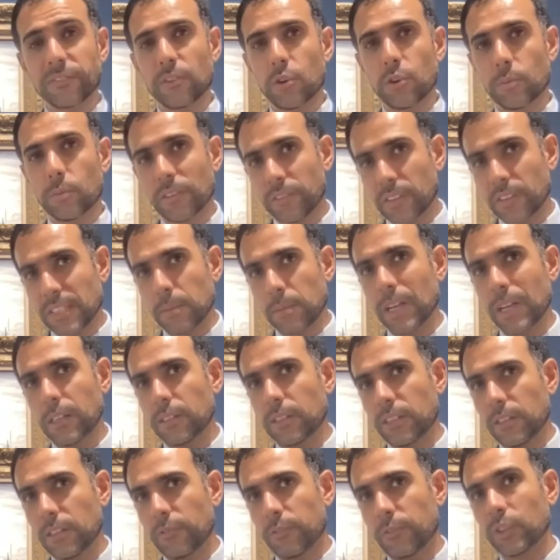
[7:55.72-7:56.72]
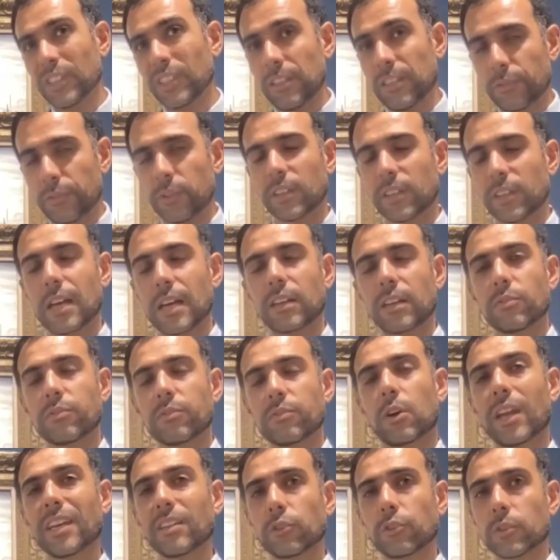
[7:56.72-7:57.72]
a visibility for different kind of
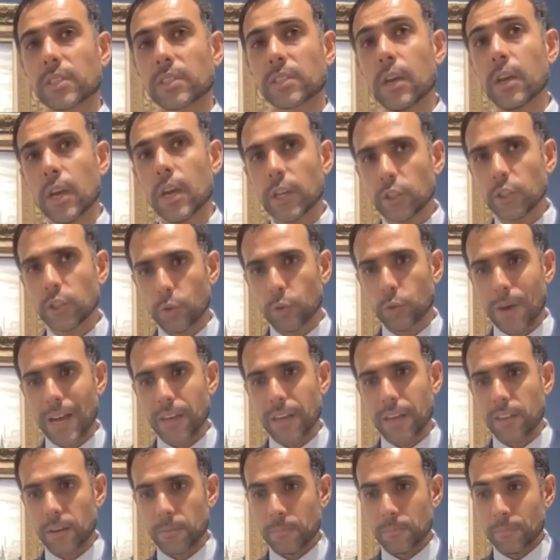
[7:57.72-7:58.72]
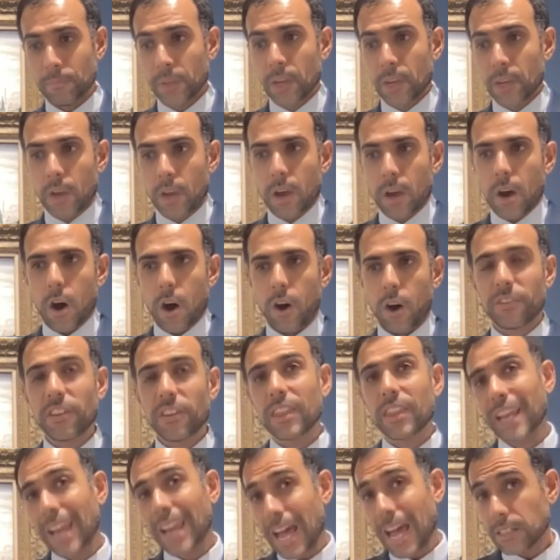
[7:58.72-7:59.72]
collectors to buy them. Over
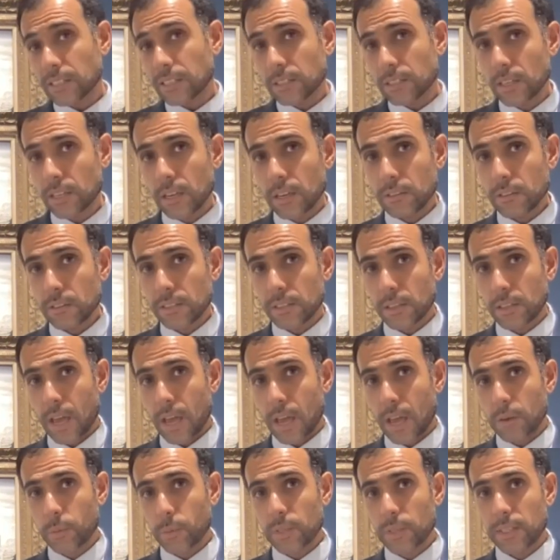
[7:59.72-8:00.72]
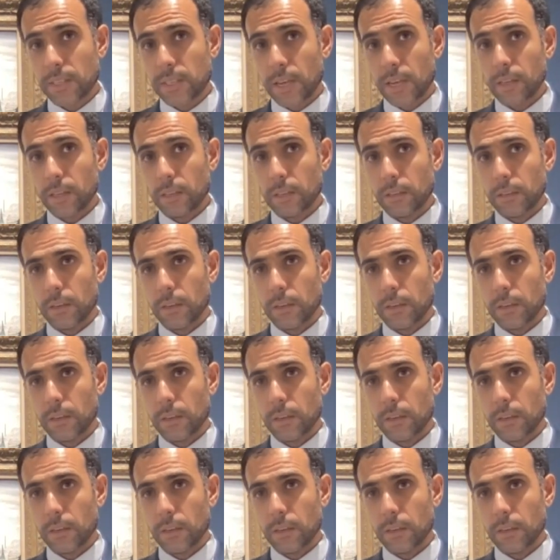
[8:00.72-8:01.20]
the last years, I would say,